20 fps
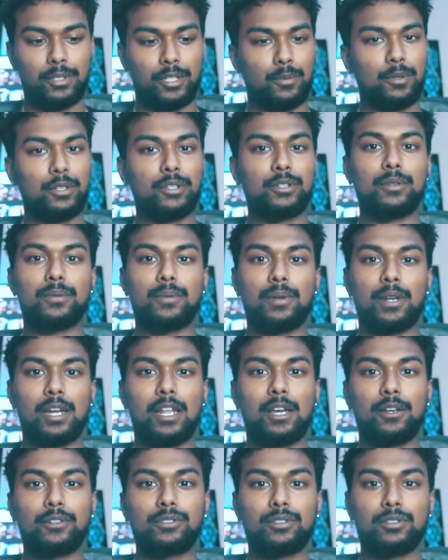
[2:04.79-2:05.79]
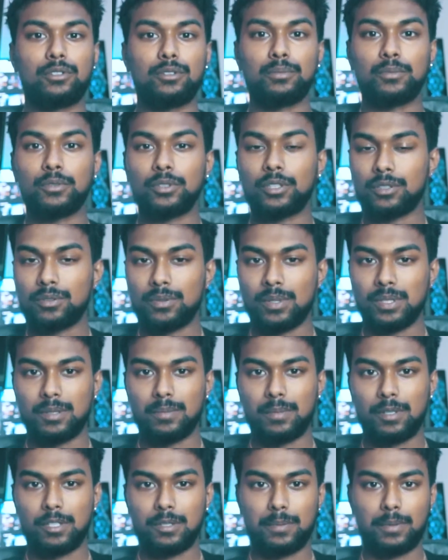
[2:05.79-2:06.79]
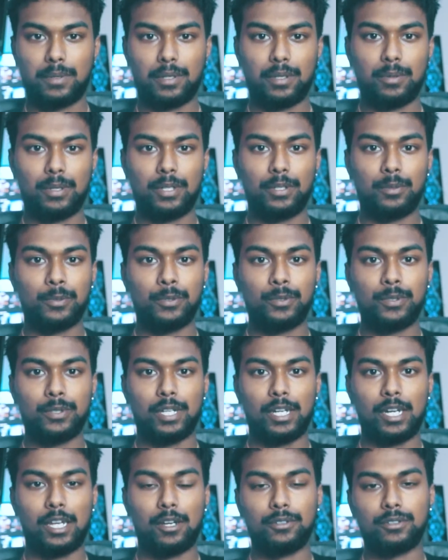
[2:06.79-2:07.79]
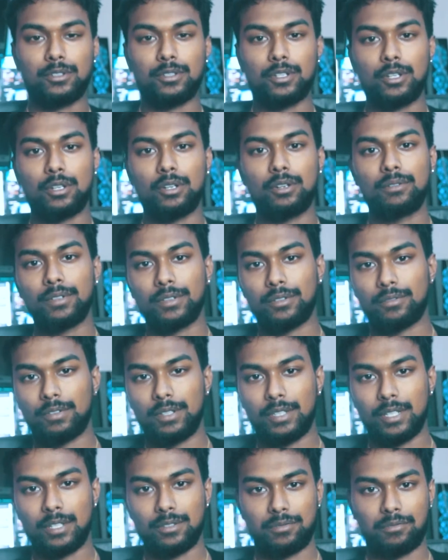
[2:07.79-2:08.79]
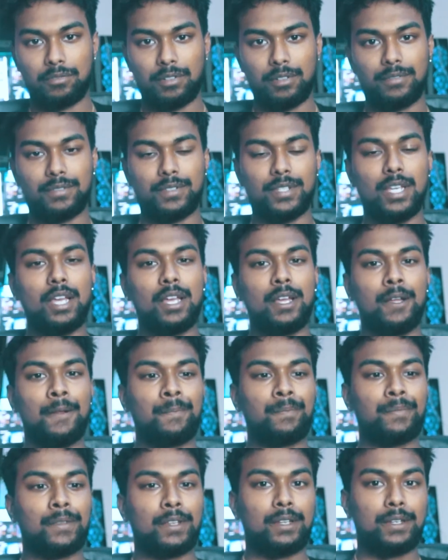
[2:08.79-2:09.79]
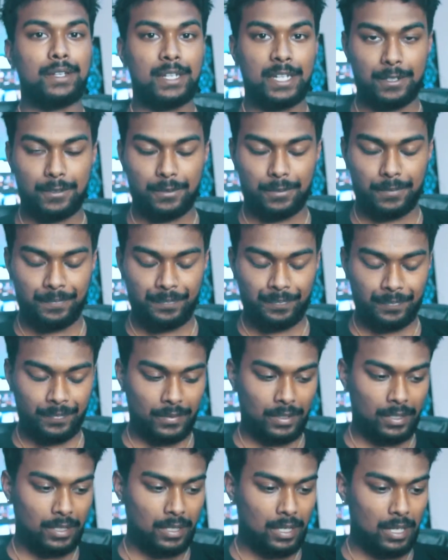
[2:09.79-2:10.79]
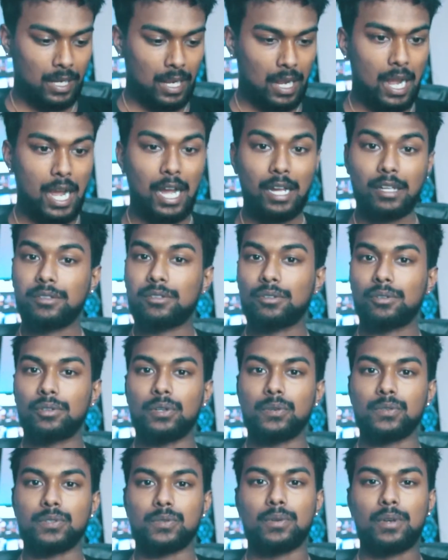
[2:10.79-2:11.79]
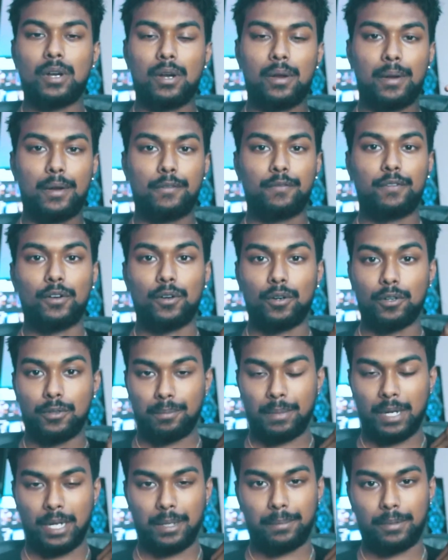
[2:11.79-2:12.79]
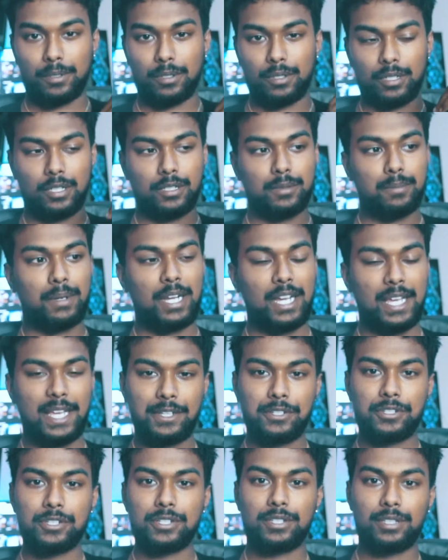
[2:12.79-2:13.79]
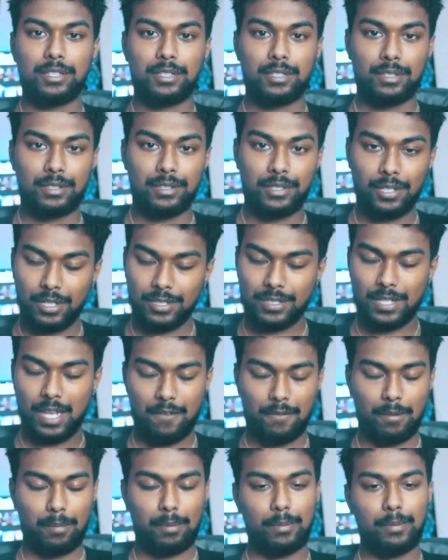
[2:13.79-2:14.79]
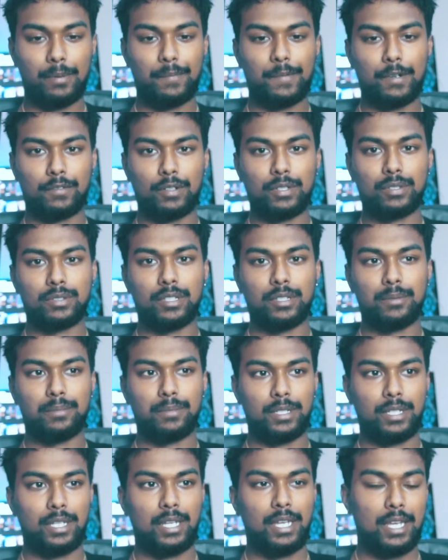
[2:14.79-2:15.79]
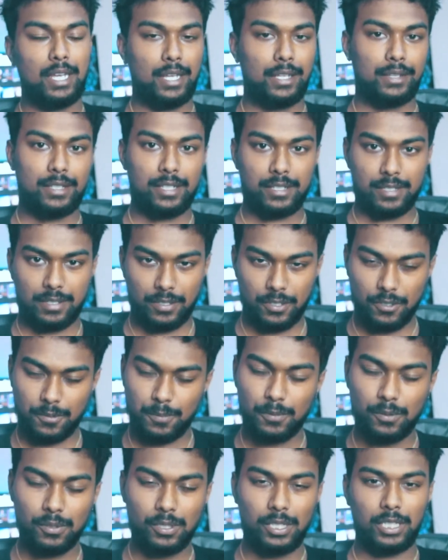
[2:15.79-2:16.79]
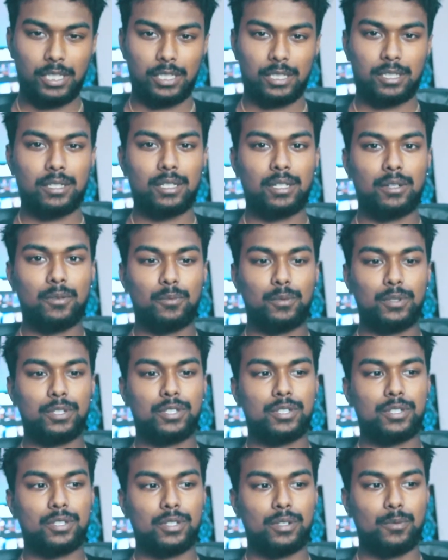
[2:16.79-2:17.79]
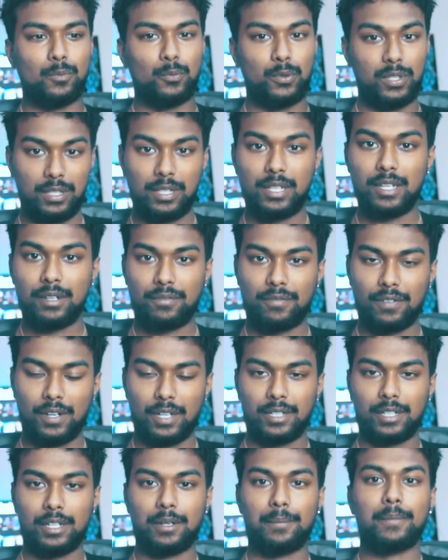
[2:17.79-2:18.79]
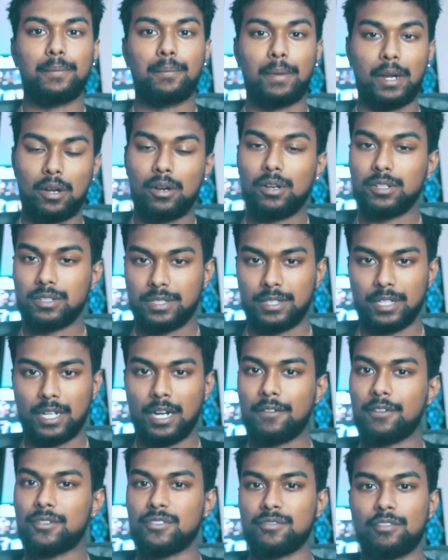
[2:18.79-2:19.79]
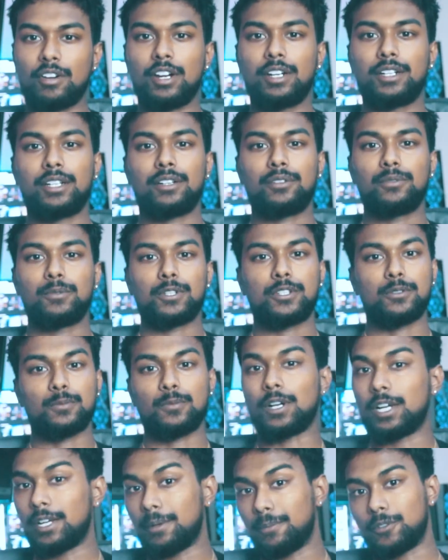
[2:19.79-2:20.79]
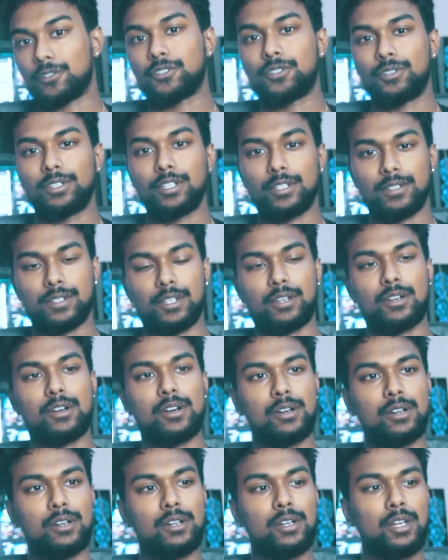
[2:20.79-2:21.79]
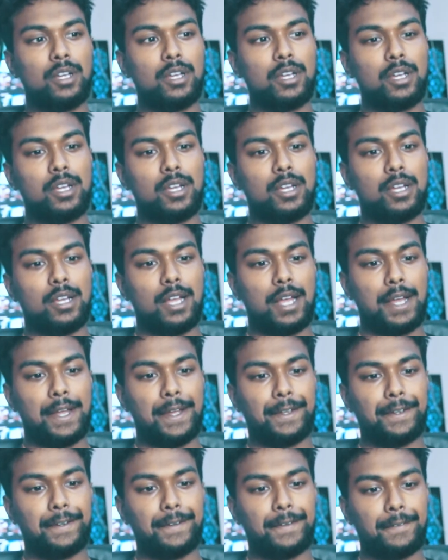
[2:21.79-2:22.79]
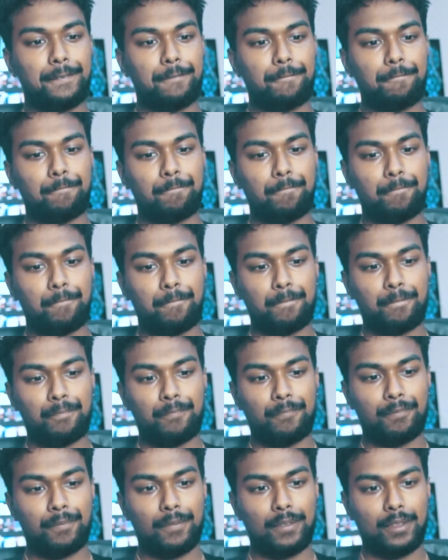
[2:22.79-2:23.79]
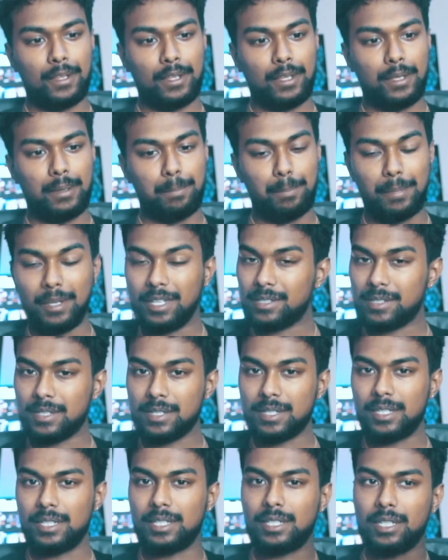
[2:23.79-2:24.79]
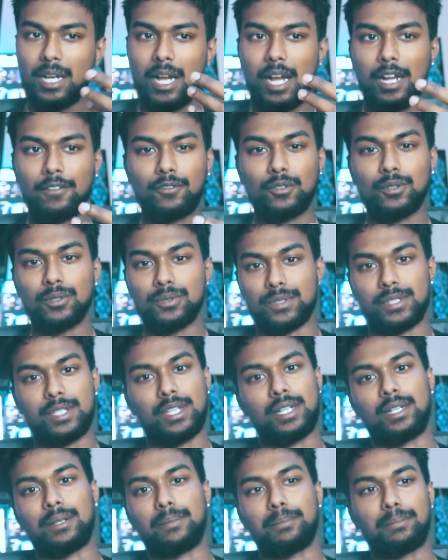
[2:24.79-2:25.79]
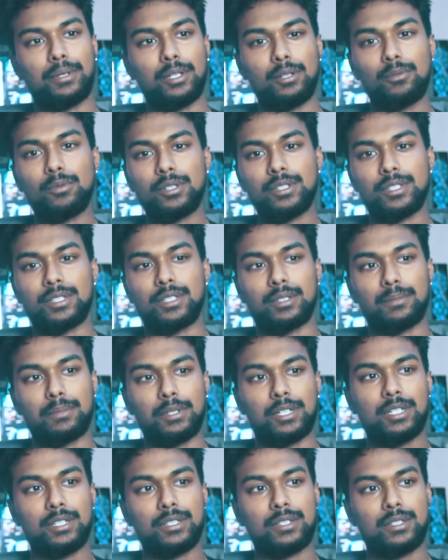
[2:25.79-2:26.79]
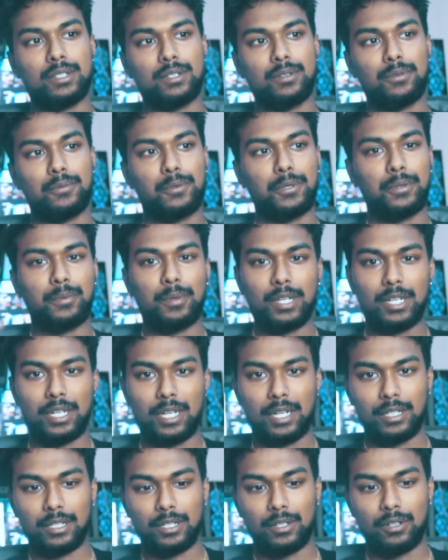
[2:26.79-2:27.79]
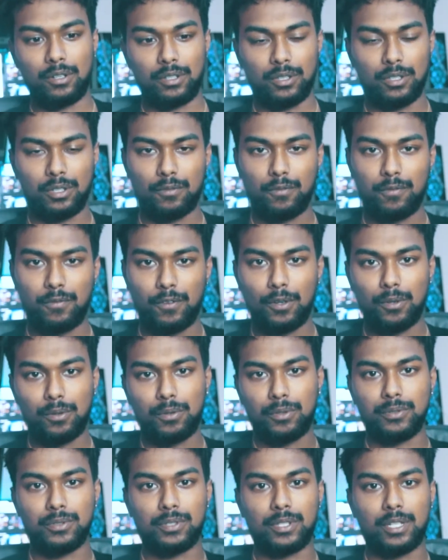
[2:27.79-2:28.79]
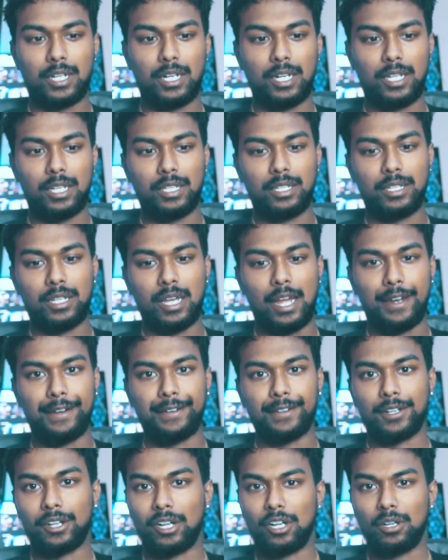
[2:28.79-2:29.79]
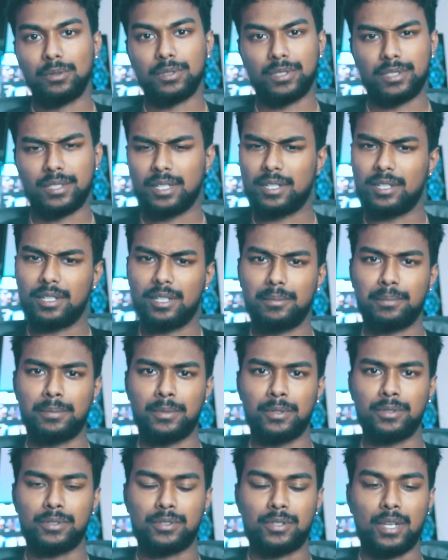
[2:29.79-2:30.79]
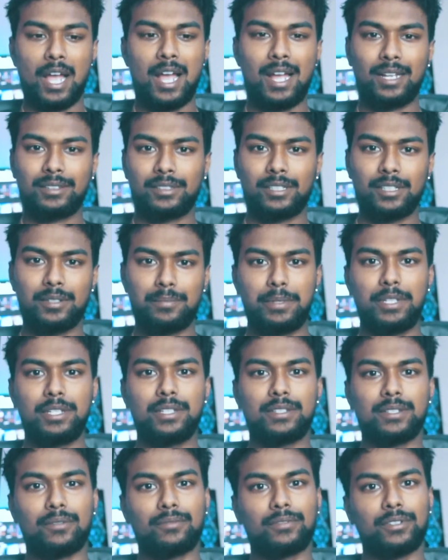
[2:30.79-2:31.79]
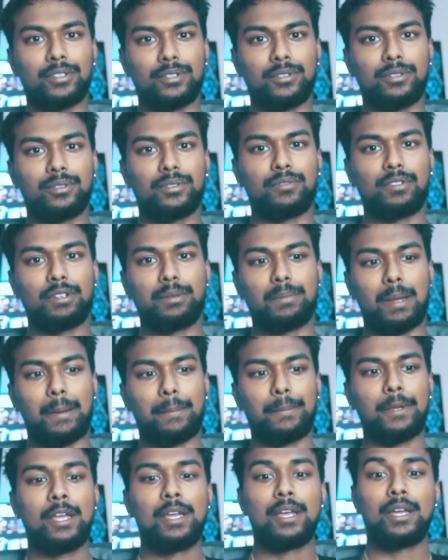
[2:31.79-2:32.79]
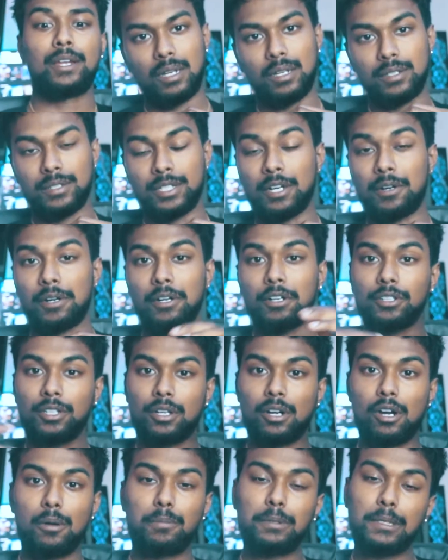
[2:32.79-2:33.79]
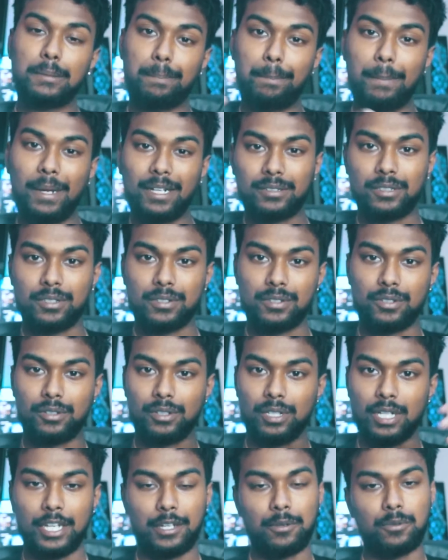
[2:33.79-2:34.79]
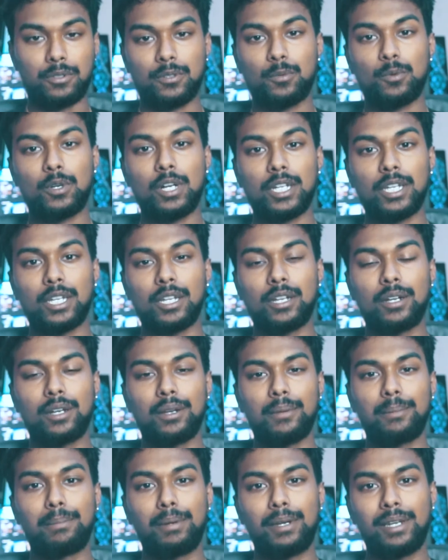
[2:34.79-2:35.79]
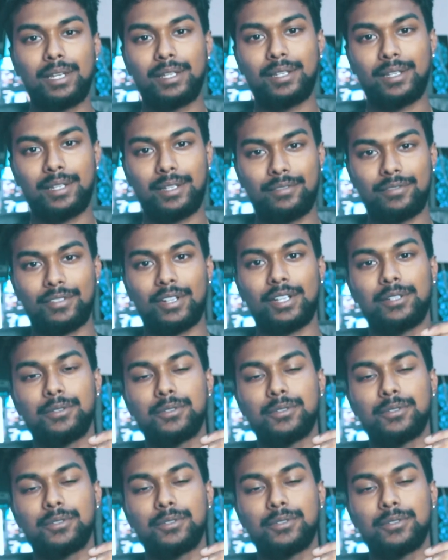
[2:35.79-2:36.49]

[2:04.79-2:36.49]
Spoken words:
It won't allow you to do more than 20 miles per hour and won't allow you to go over 3,000 revs. Now, I thought it was a fault on my part, because my engine does have a problem. I've got to admit, there's a small leak, which we did find. My car's in the garage right now, which is why I'm not shooting this in the car. And basically I thought it was that, but it wasn't, because we went and got the fault codes cleared and the car was still in limp mode, so it had to be something to do with the remap. Now I got the car put back to stock and it was working completely fine.